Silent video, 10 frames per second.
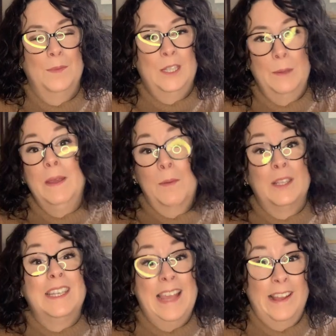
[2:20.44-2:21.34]
to be able
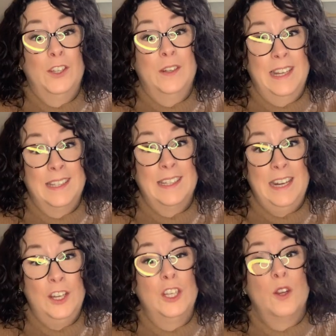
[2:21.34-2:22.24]
to get to your
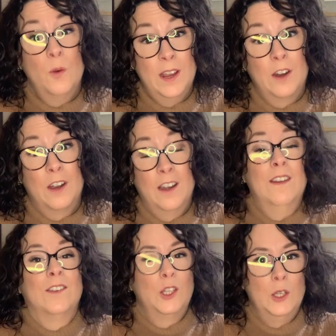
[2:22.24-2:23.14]
destination
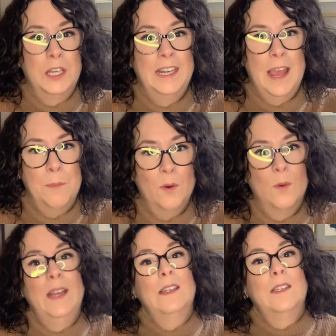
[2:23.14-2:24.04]
quicker, so you can get
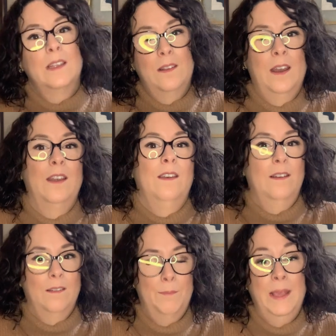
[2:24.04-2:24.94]
points and then
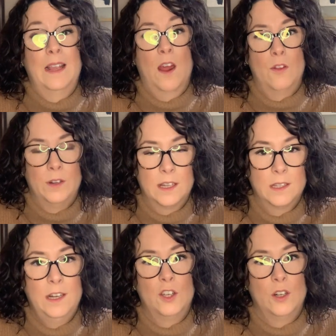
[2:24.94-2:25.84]
pick other
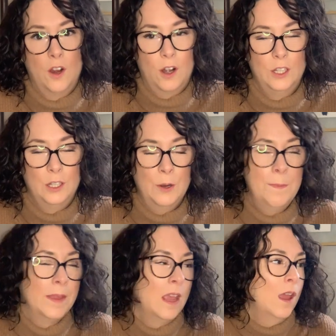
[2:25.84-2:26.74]
destination cards, you know?
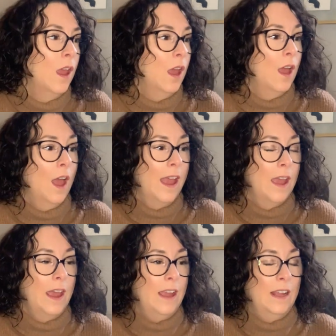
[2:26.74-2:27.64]

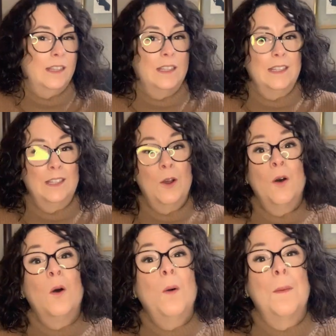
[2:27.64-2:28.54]
It's
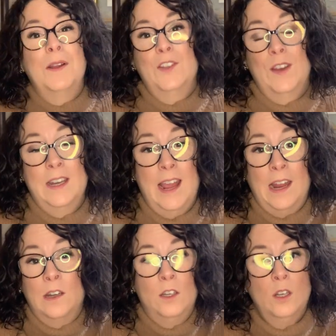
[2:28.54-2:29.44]
so much fun.
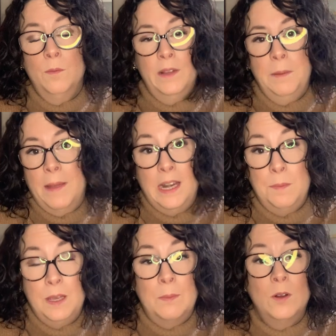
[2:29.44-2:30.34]
And you can play many
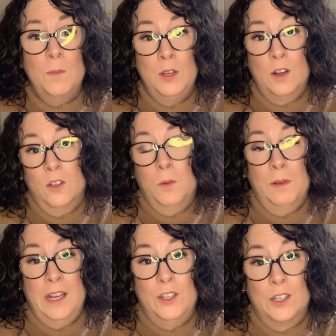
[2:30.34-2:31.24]
people, but you can also
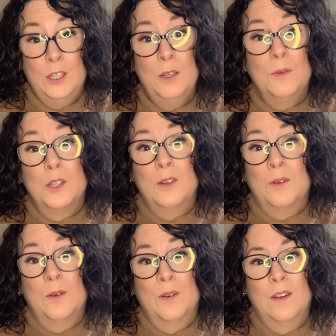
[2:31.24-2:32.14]
play just two.
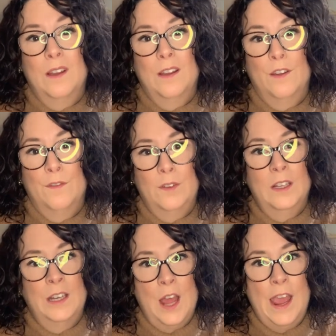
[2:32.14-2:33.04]
So
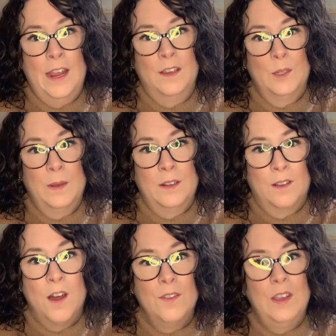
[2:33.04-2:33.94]
Phil and I spend a
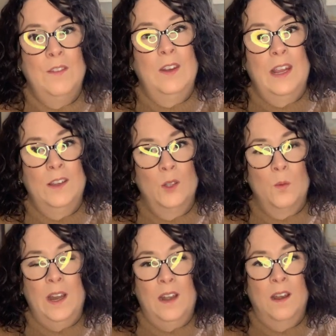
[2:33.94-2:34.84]
lot of evenings
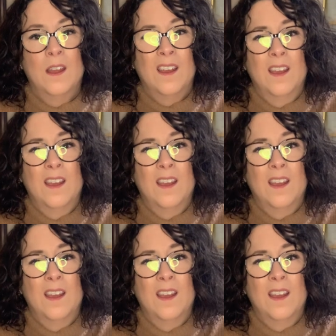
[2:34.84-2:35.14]
when,